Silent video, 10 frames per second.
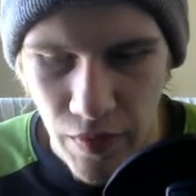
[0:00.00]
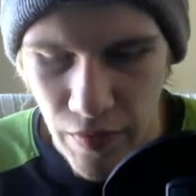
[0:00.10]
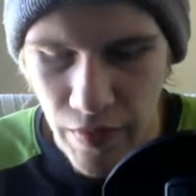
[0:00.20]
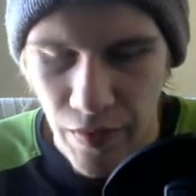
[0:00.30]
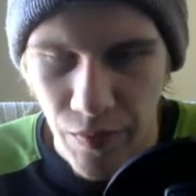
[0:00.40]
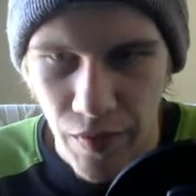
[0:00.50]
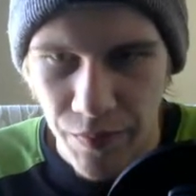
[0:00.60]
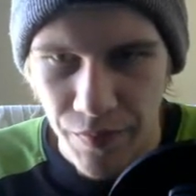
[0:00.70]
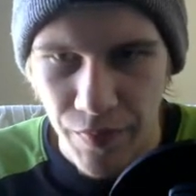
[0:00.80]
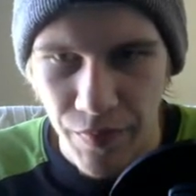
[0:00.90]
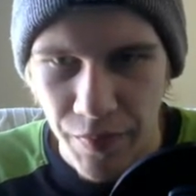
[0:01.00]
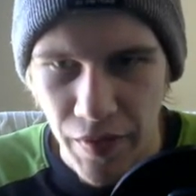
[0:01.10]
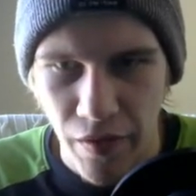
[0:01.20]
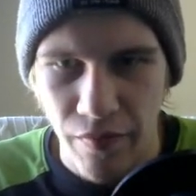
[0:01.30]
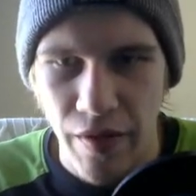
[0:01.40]
And then we're going to
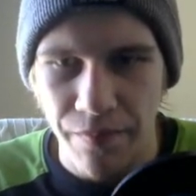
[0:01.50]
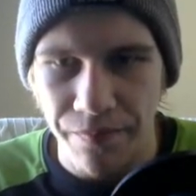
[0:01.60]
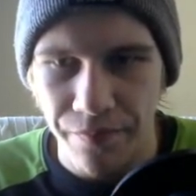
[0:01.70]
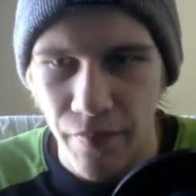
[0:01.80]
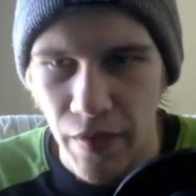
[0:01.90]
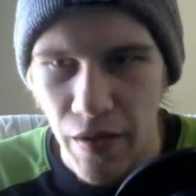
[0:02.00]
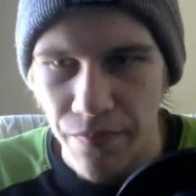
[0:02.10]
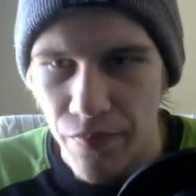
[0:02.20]
print out name. Okay,